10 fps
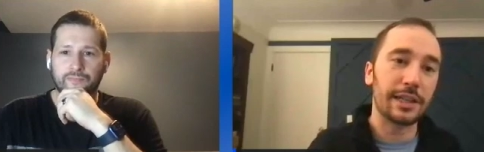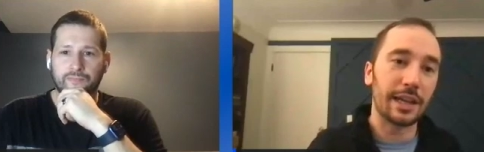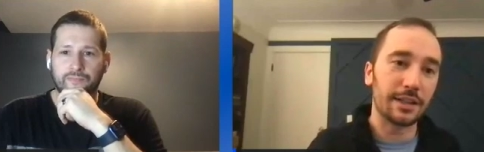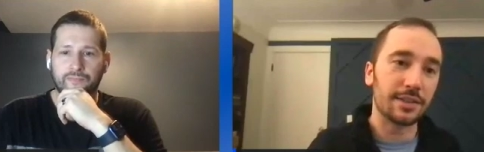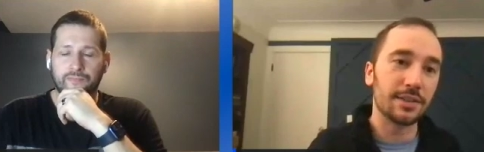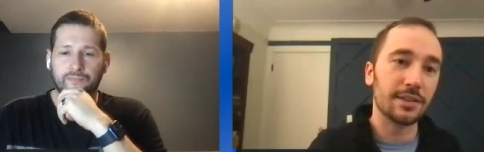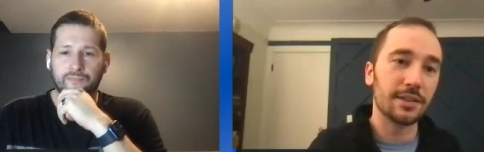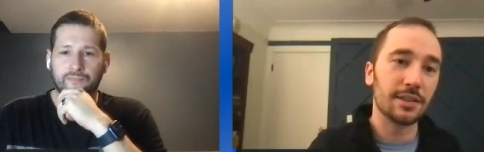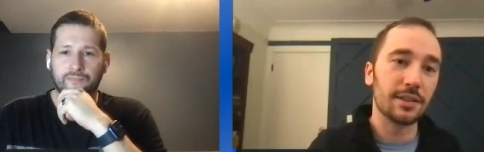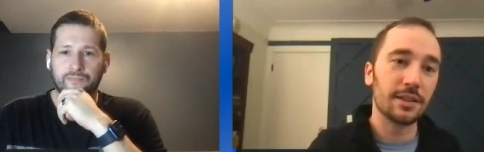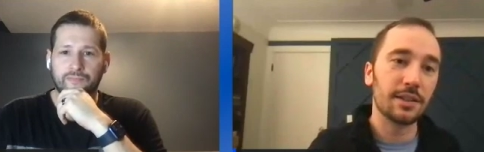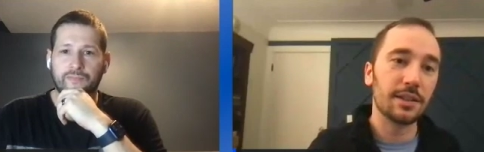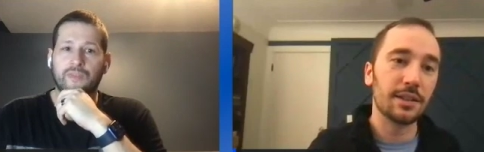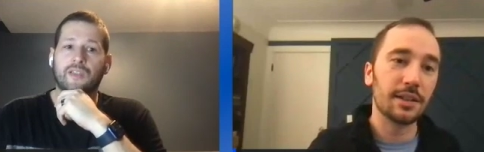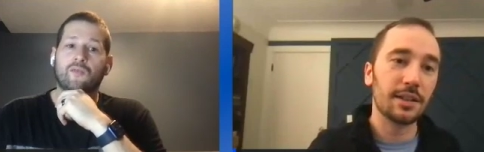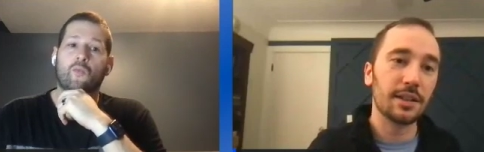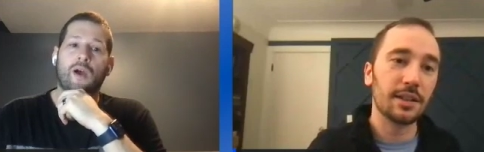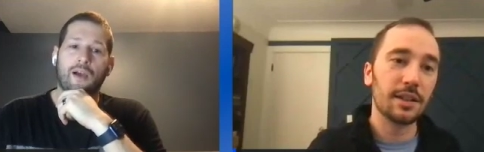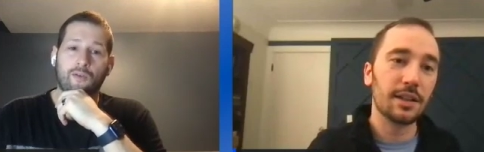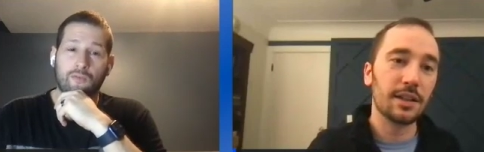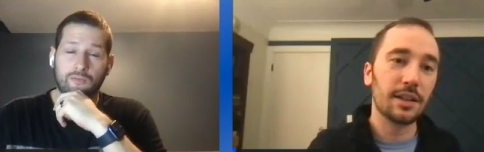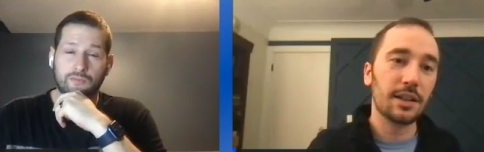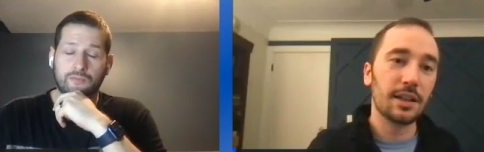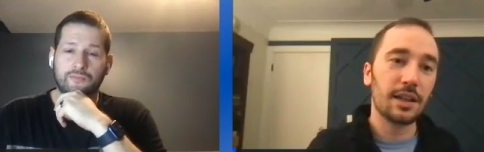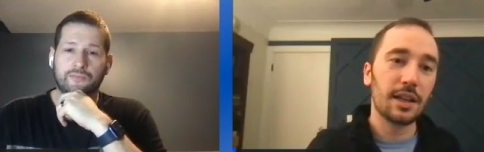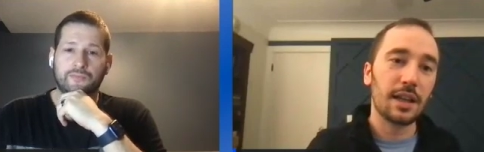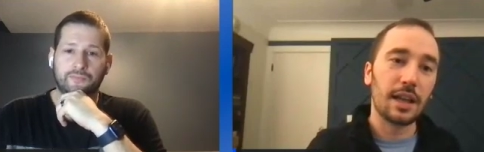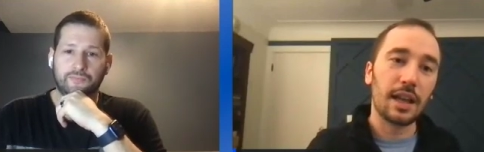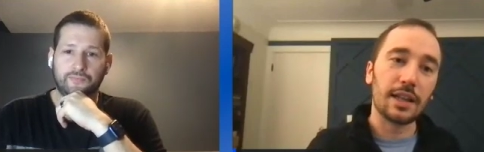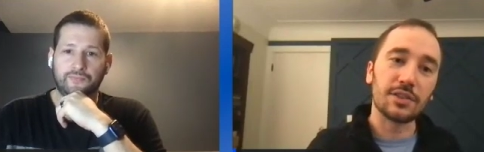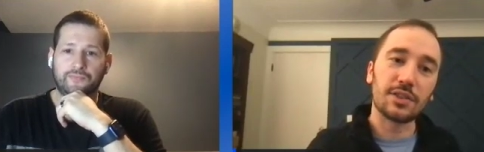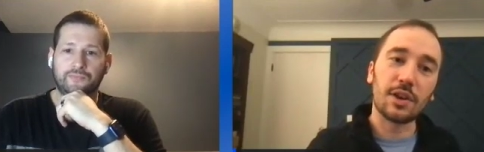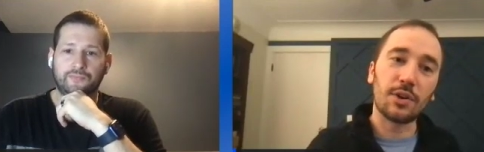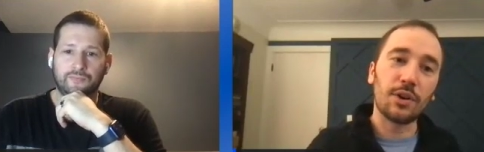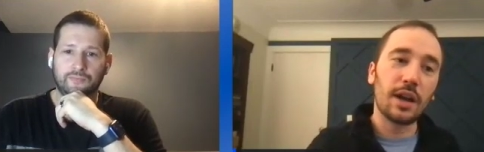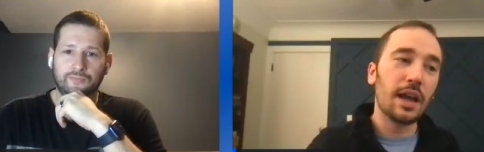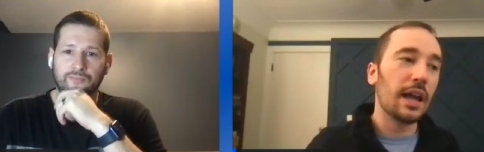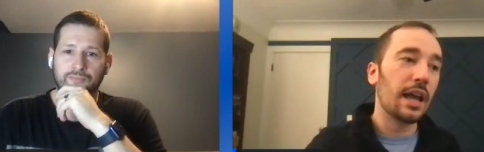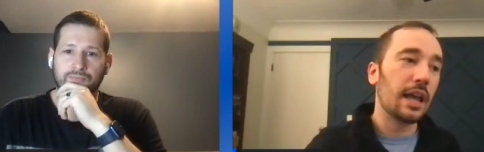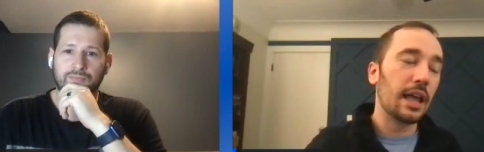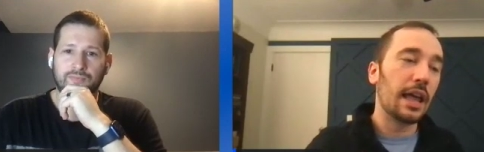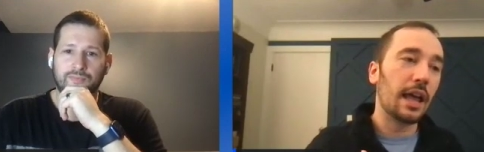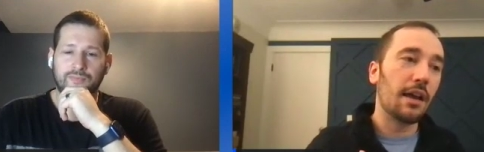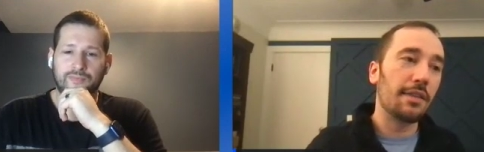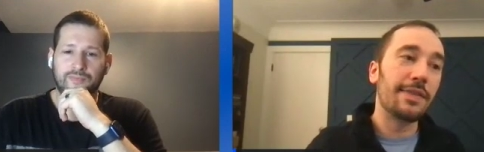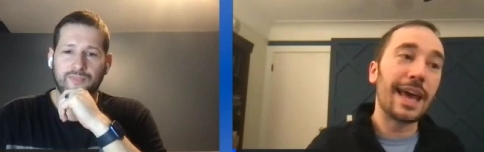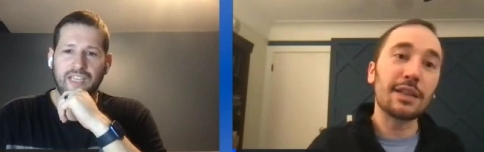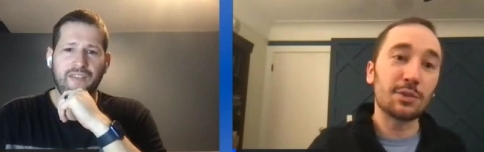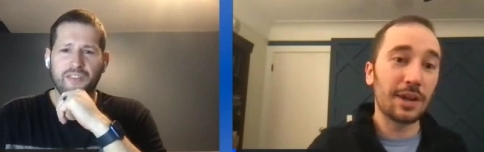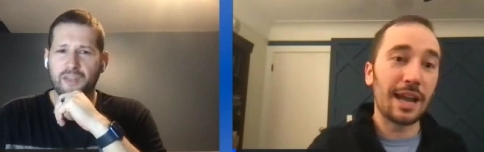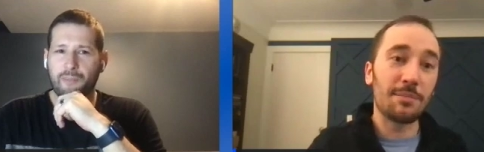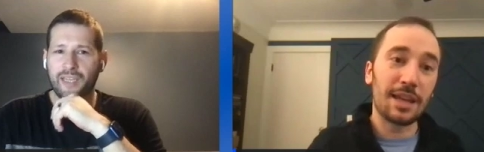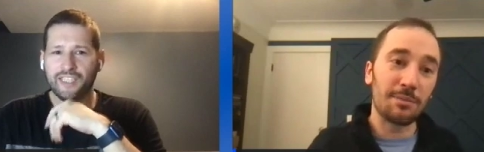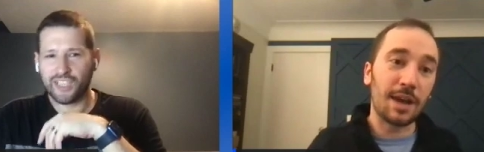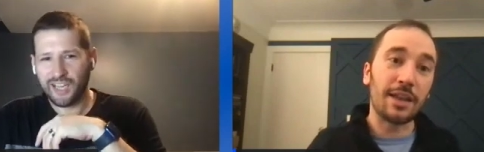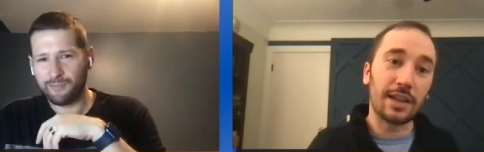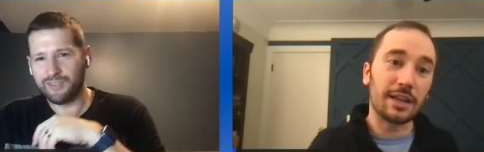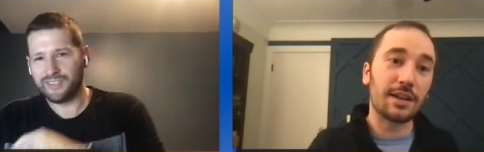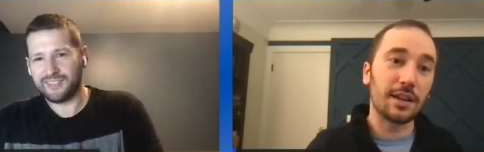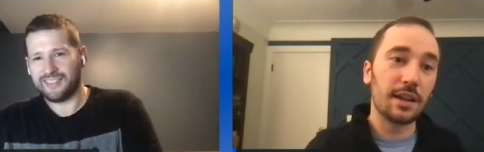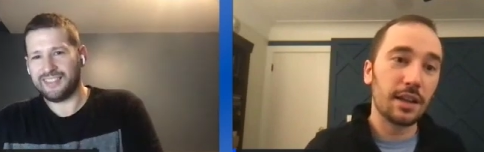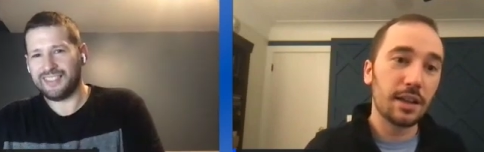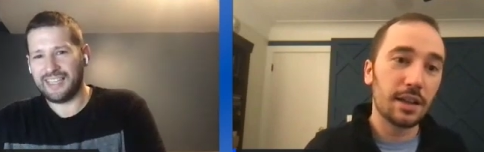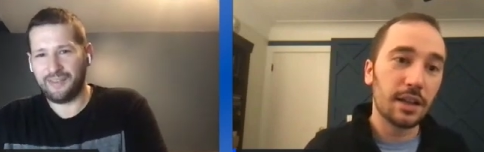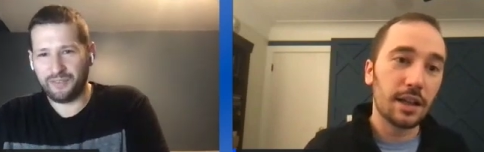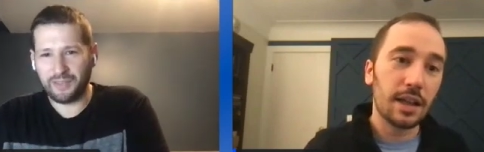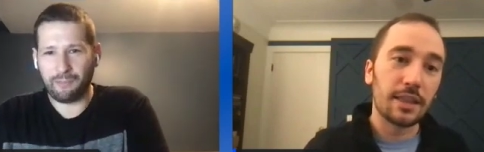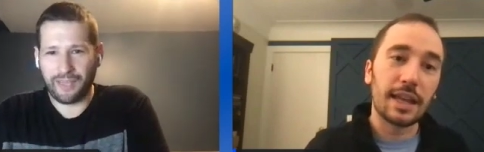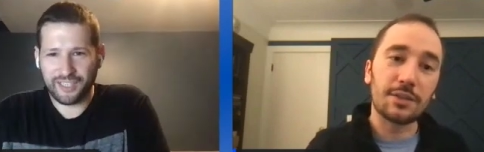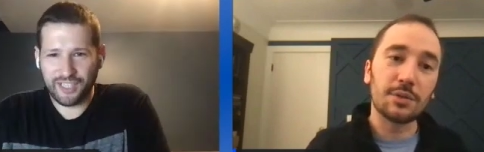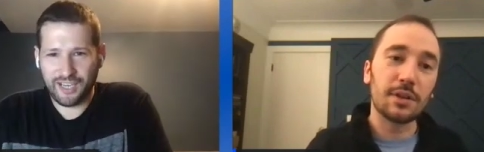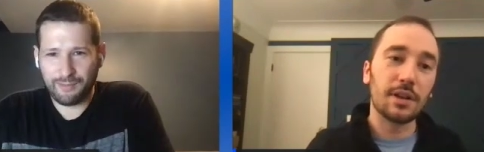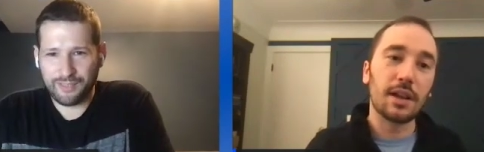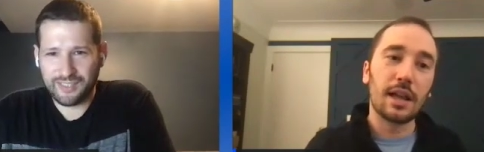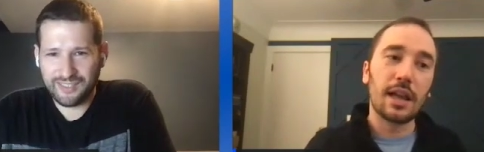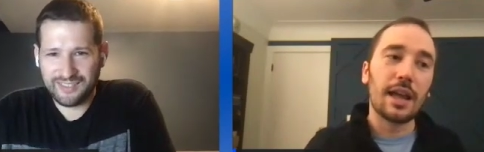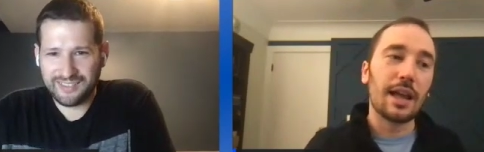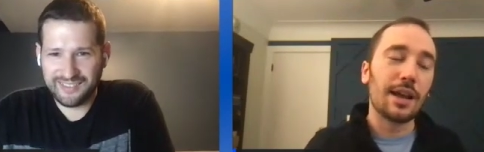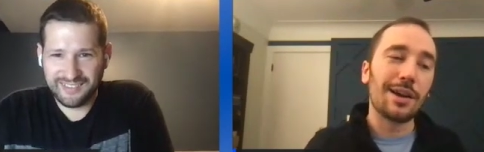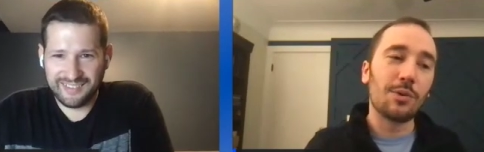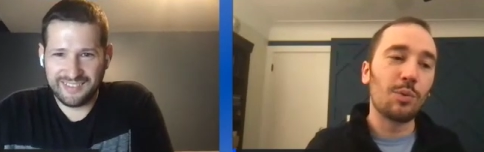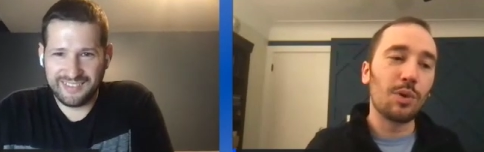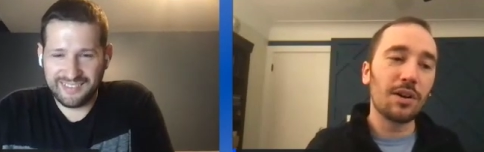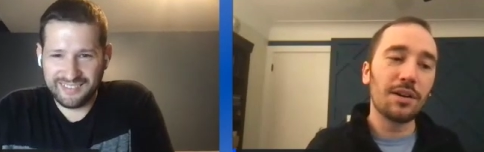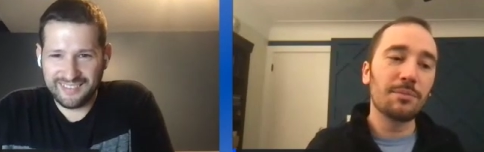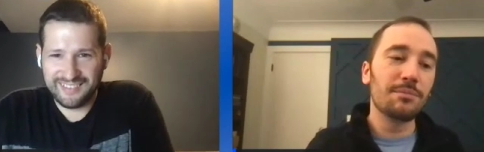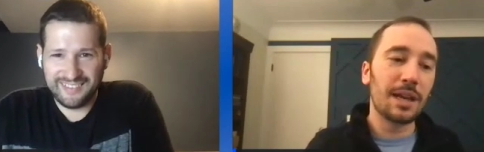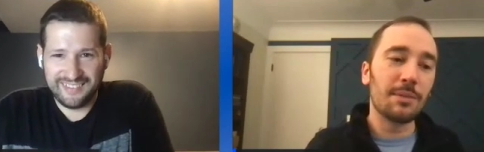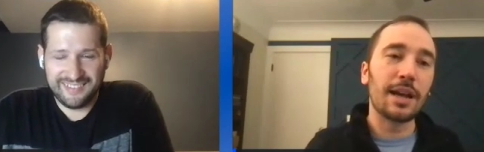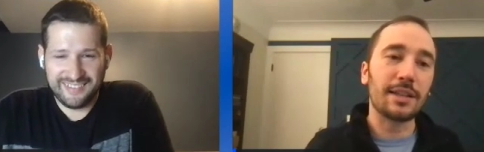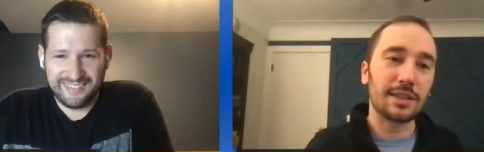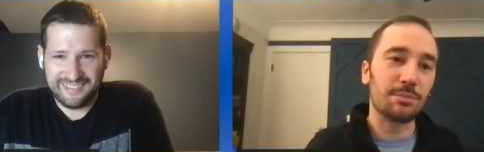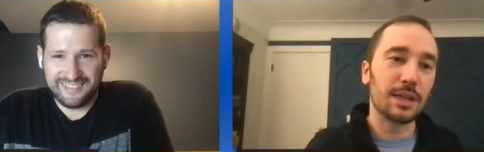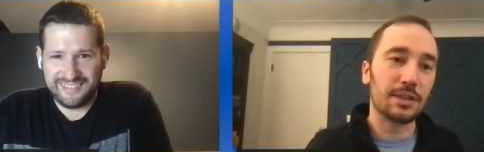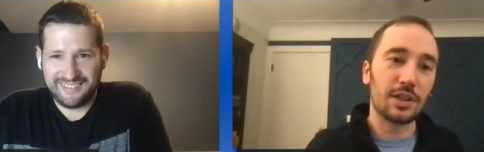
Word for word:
Speaker 1: days. Wow. And so that's Even what I mean. Big jobs?
Speaker 2: Like, Even the that's, big jobs?
Speaker 1: We're minimizing big